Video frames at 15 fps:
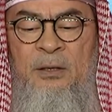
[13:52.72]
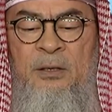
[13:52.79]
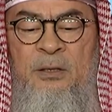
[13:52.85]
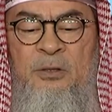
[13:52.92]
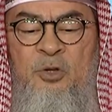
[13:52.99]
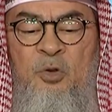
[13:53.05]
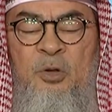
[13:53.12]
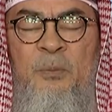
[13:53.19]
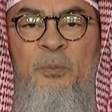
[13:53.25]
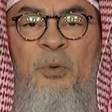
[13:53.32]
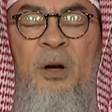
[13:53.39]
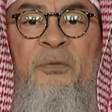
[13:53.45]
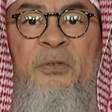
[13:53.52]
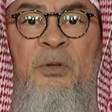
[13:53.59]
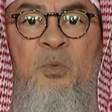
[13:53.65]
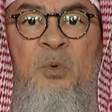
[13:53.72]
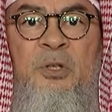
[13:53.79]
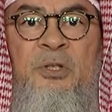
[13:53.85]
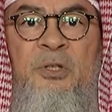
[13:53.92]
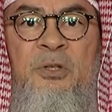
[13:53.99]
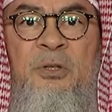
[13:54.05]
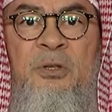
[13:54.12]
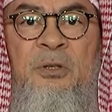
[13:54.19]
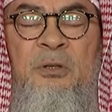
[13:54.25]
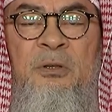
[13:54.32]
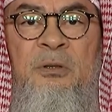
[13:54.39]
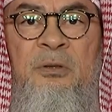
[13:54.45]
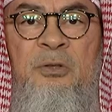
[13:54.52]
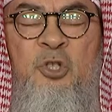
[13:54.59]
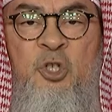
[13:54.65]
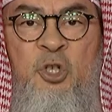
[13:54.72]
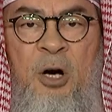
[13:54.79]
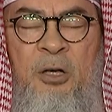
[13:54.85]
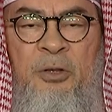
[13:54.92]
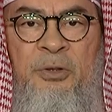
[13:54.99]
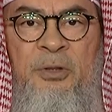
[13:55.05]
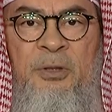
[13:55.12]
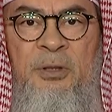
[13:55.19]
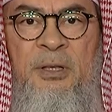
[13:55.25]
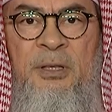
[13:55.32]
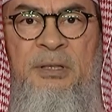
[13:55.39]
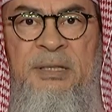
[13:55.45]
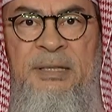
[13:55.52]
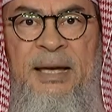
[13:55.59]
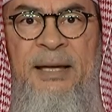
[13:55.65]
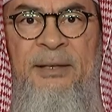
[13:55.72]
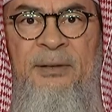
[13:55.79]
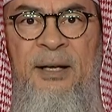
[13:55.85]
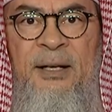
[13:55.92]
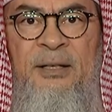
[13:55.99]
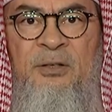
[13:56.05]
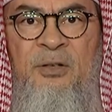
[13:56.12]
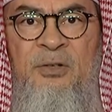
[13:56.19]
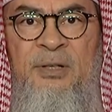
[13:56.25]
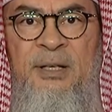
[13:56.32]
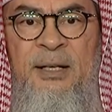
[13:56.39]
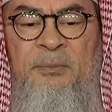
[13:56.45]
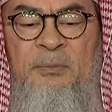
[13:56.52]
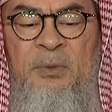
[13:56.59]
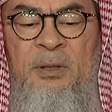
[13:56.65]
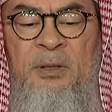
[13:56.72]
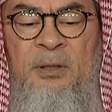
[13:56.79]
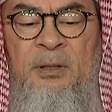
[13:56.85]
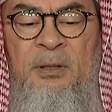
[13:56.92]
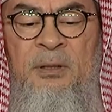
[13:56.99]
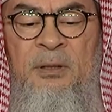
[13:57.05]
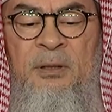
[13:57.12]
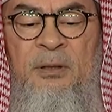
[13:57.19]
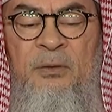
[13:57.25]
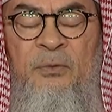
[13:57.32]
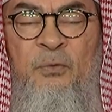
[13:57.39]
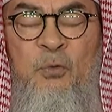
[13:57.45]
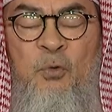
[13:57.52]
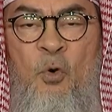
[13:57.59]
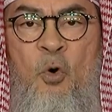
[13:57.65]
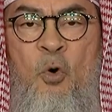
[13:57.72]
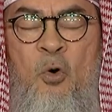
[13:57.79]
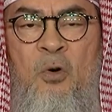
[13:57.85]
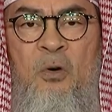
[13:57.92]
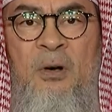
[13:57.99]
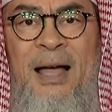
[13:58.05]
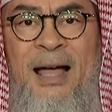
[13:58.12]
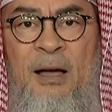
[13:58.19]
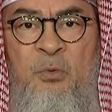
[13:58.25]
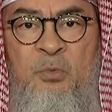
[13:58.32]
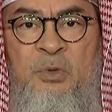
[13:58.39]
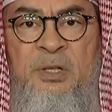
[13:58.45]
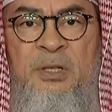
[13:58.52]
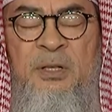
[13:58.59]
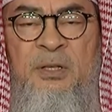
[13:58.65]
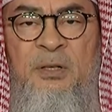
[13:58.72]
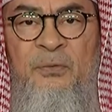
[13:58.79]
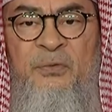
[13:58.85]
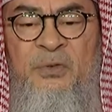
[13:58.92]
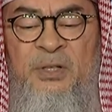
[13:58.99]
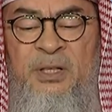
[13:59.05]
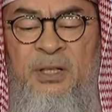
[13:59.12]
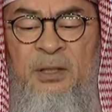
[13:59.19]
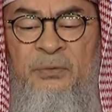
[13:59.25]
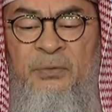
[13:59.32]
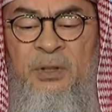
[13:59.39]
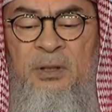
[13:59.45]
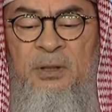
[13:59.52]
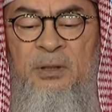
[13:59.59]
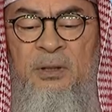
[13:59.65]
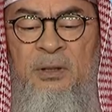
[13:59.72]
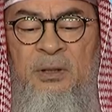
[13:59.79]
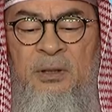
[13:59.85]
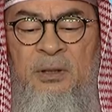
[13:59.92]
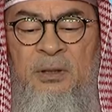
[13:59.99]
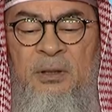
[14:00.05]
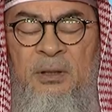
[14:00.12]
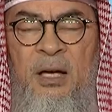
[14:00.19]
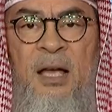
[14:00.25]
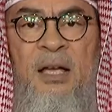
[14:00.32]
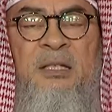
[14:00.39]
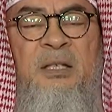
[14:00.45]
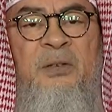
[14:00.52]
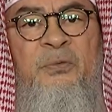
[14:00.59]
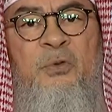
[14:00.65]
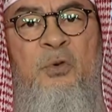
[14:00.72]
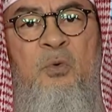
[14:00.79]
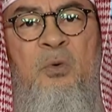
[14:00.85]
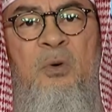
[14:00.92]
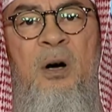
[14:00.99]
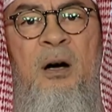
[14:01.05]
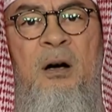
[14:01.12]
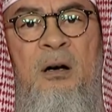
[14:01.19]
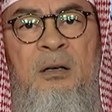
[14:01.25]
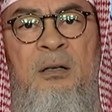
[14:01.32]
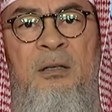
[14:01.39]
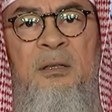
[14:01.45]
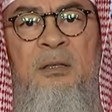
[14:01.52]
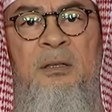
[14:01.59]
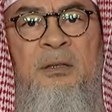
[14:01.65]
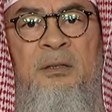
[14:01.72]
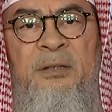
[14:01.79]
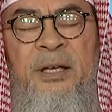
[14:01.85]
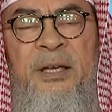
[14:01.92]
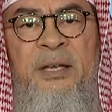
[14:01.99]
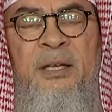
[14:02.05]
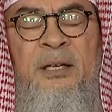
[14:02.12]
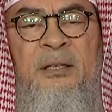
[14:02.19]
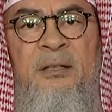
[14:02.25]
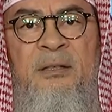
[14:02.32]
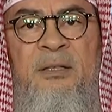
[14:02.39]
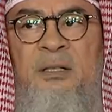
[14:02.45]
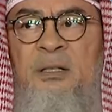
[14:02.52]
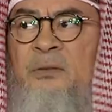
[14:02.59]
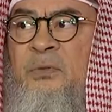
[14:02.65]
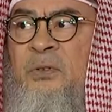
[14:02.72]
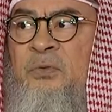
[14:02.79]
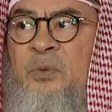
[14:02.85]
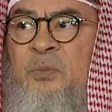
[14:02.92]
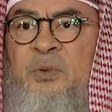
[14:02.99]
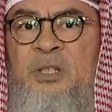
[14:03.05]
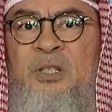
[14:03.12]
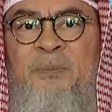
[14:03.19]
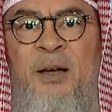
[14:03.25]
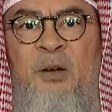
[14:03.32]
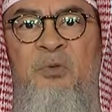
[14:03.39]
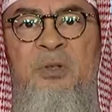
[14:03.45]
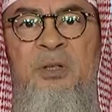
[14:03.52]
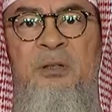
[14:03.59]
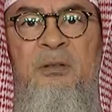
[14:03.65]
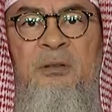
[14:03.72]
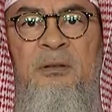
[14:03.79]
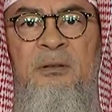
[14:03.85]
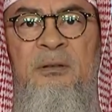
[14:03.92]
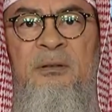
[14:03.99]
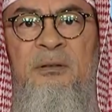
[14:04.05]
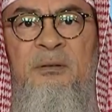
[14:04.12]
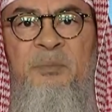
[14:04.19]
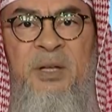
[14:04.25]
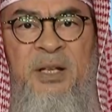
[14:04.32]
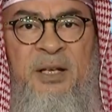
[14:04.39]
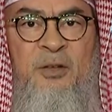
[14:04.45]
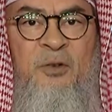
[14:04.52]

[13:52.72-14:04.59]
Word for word: So the Prophet was shocked and said, alayhi salatu wasalam, Four ounces of silver, as if you are taking the silver from this mountain, meaning you're